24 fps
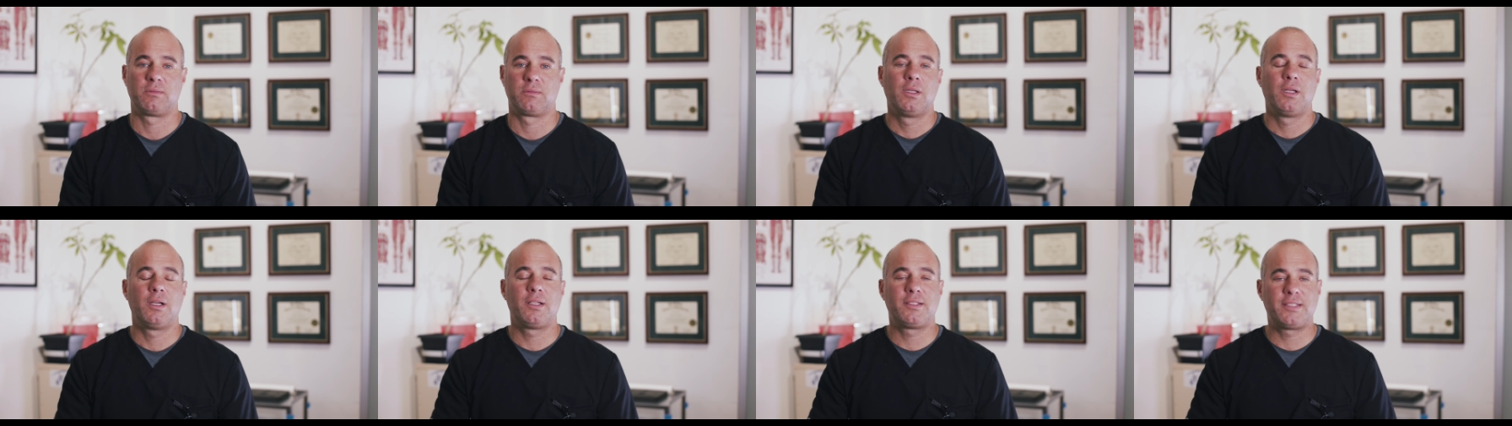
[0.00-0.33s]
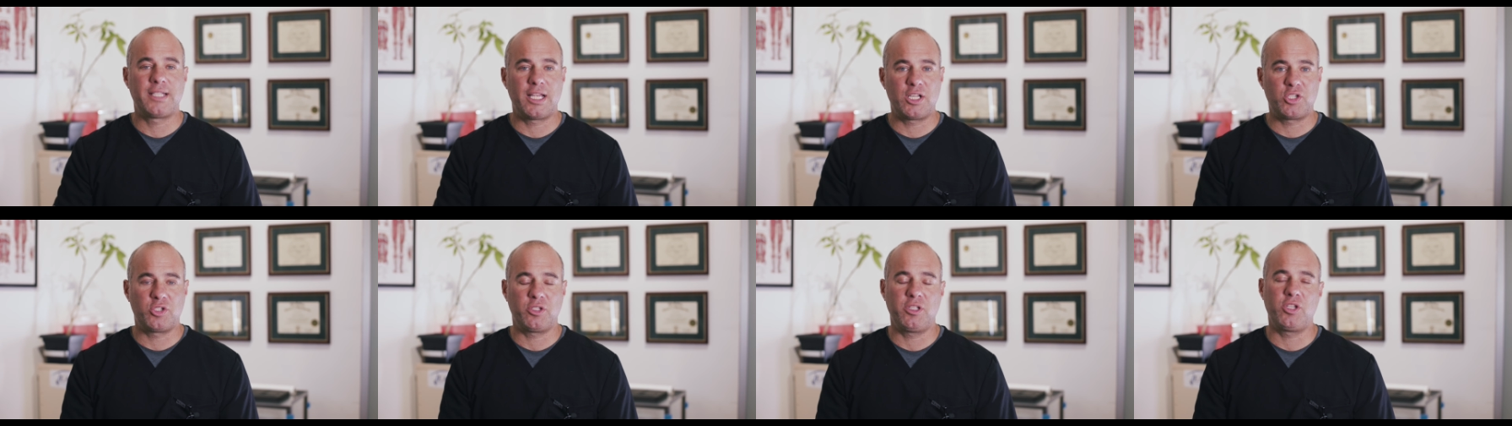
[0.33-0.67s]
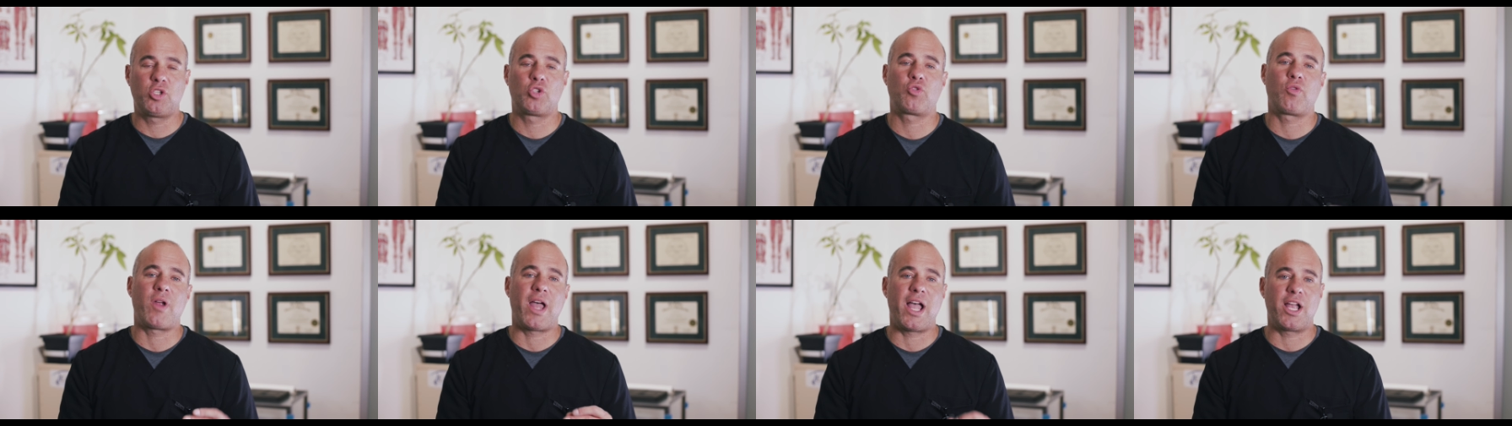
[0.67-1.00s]
Essentially,
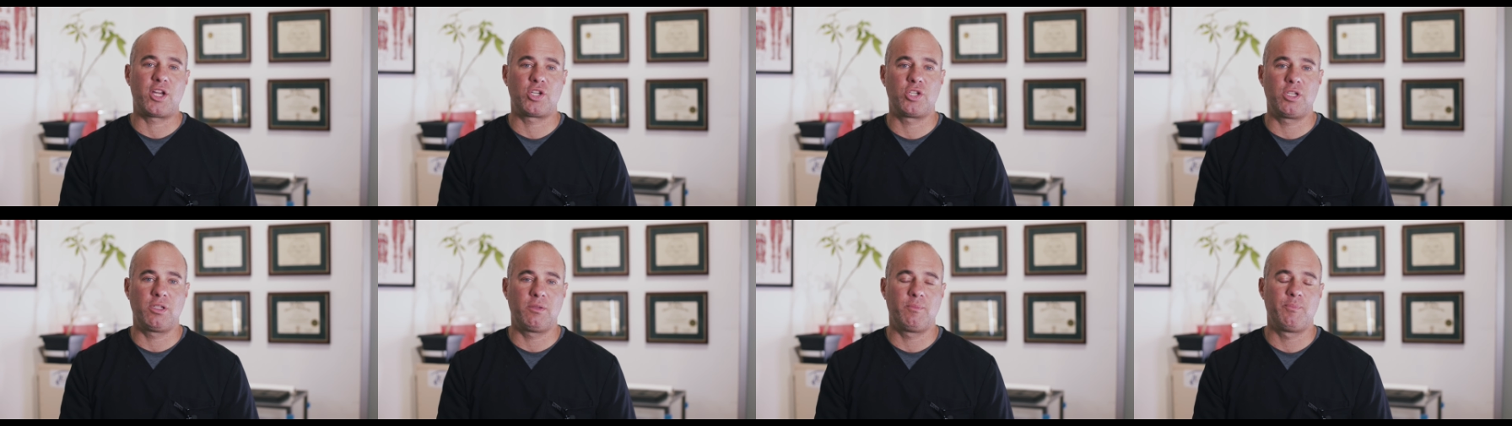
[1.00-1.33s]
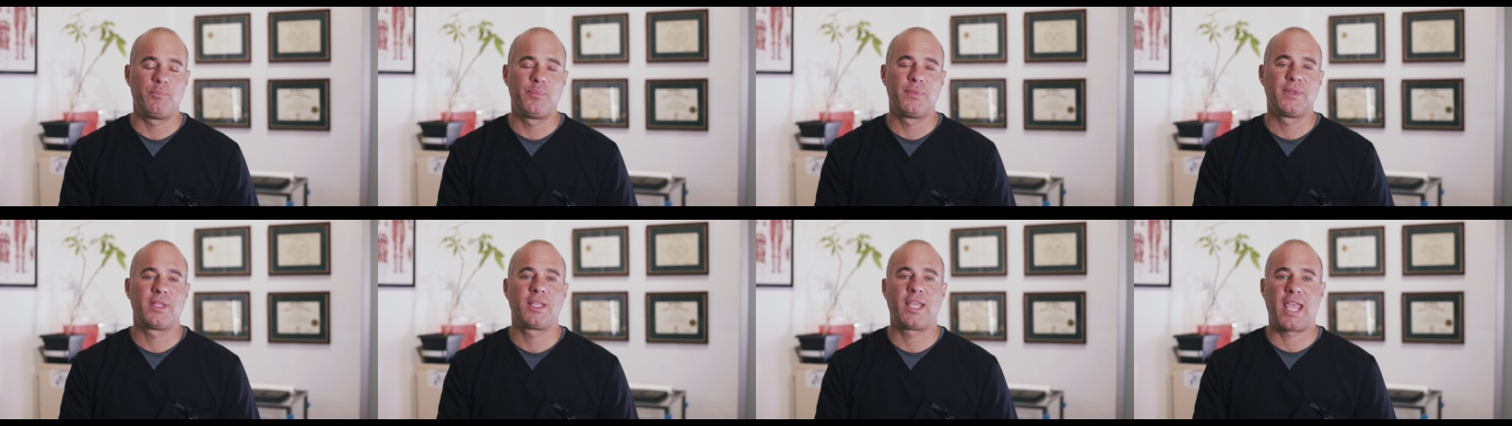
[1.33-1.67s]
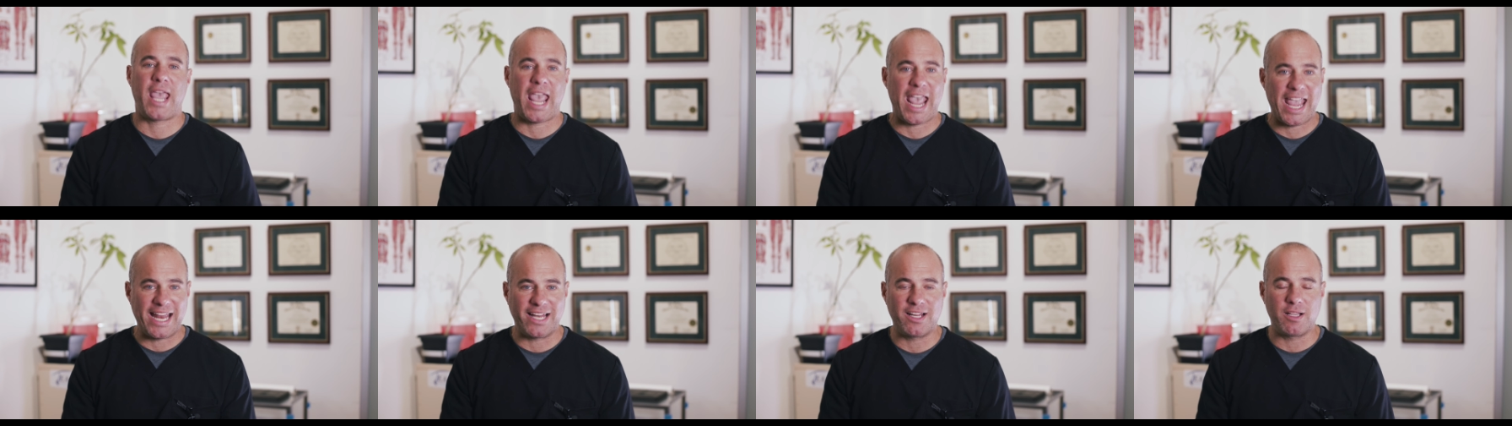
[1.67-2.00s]
traction
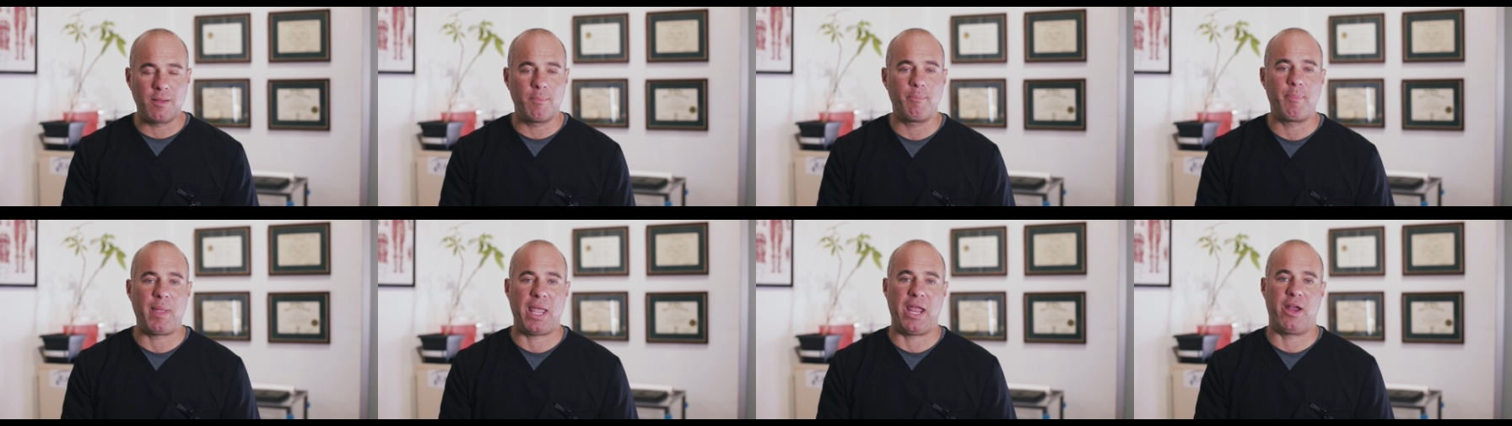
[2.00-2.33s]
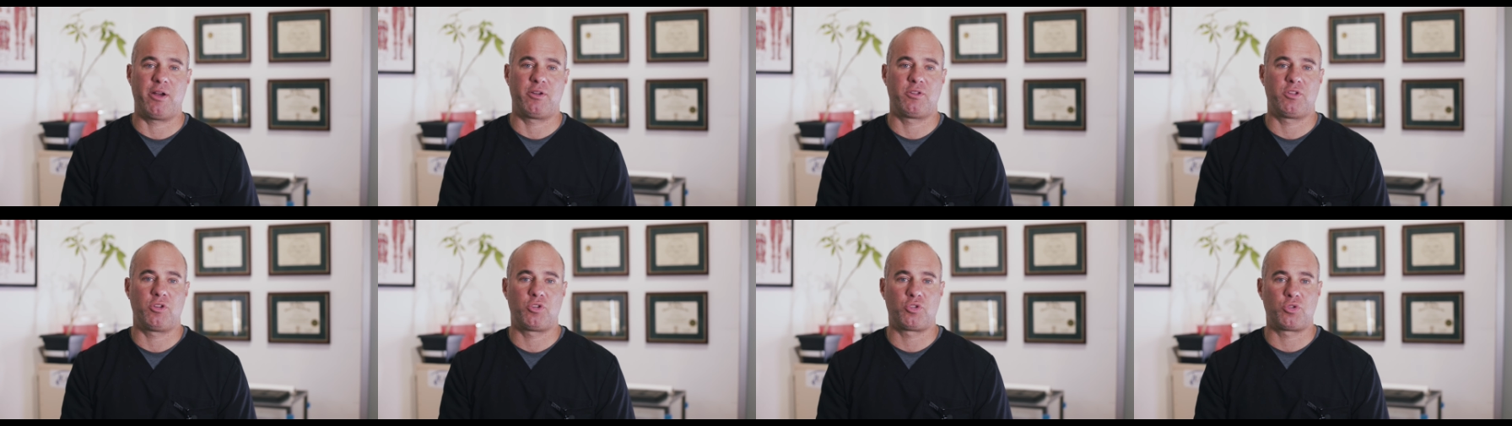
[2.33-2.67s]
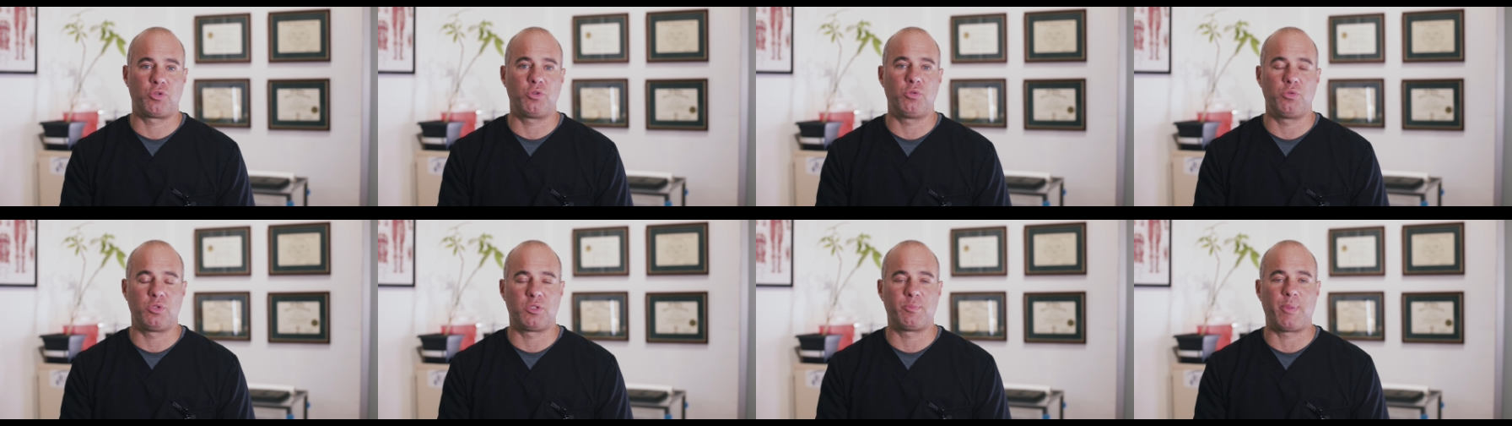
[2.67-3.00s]
can't compare to
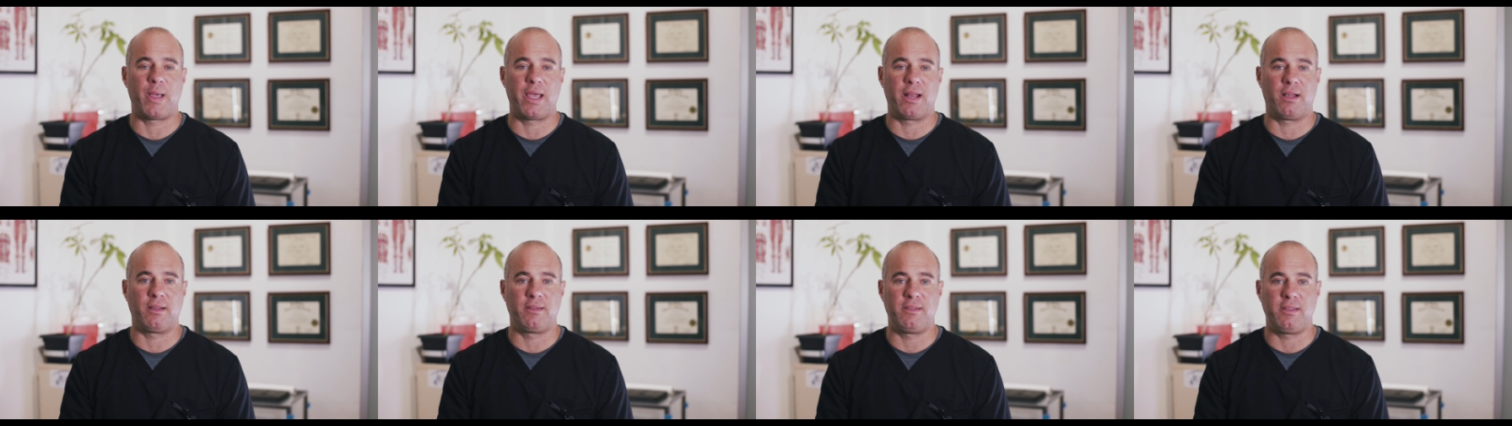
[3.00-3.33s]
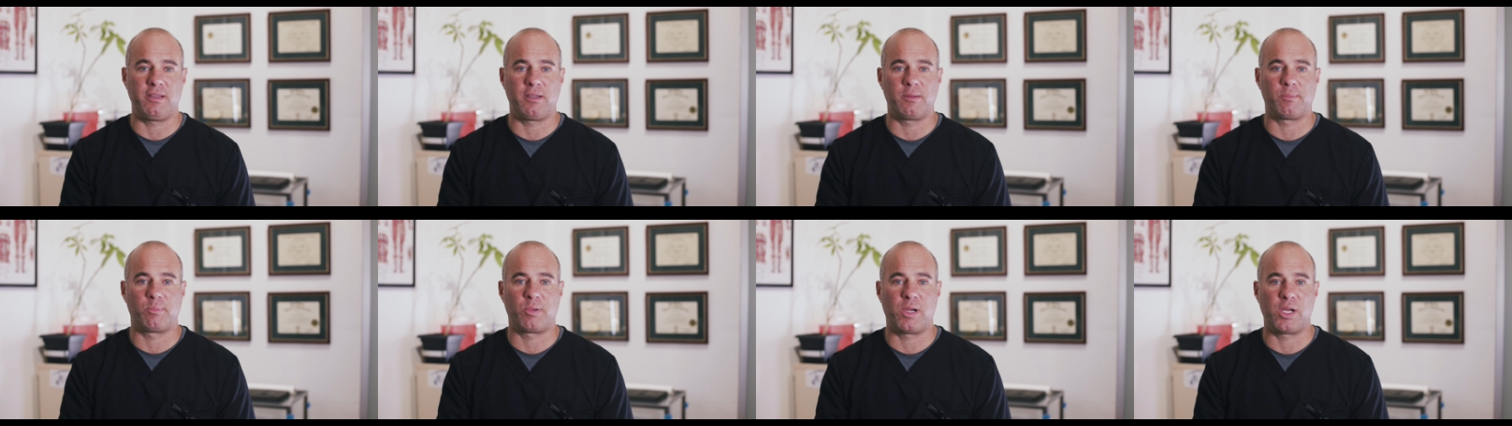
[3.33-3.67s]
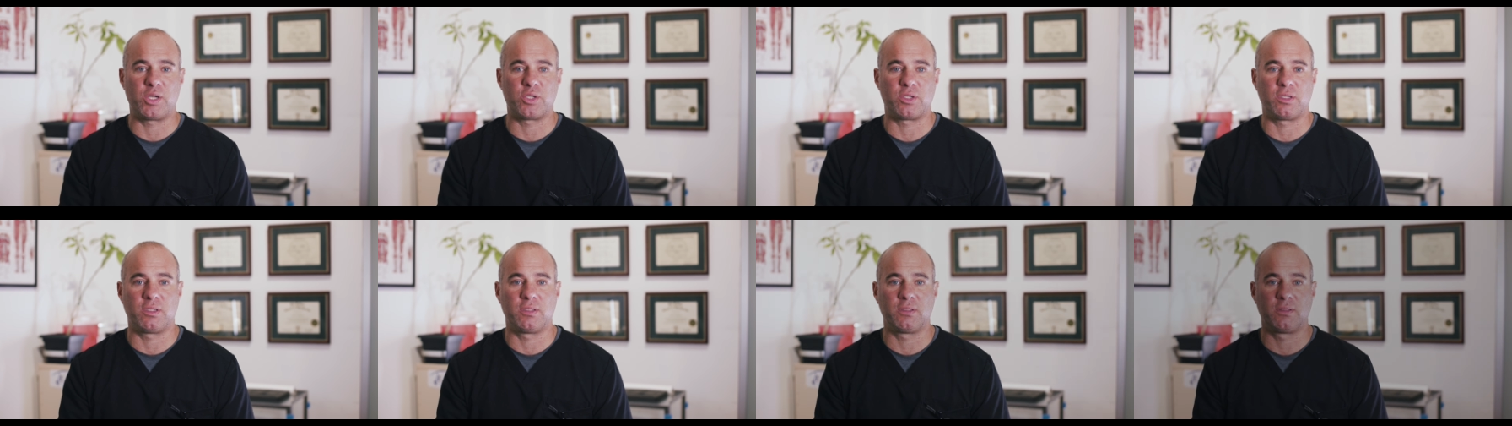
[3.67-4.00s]
true spinal
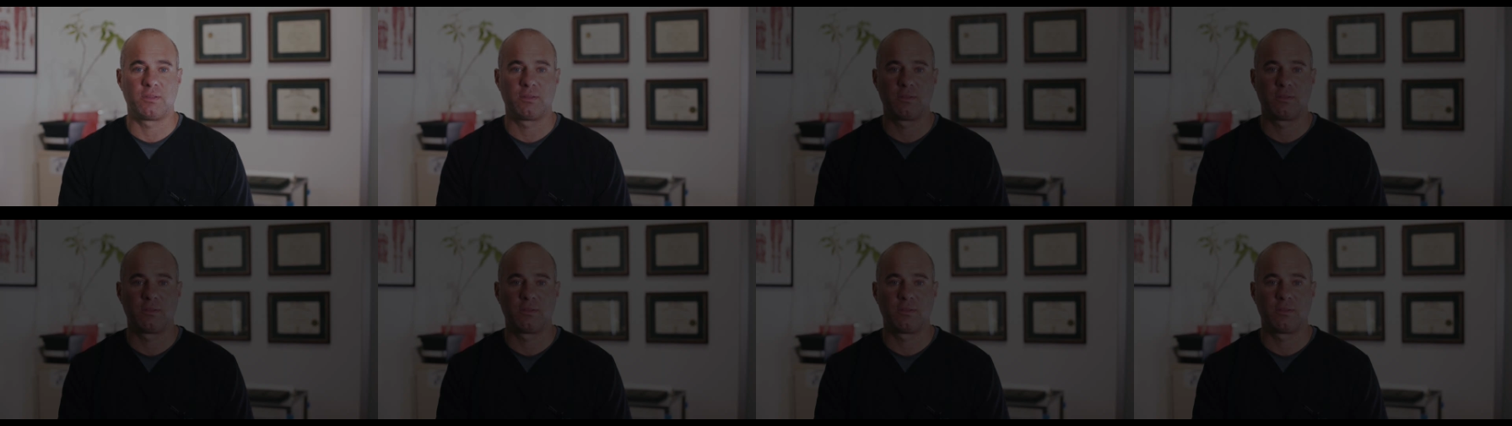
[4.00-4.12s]
decompression.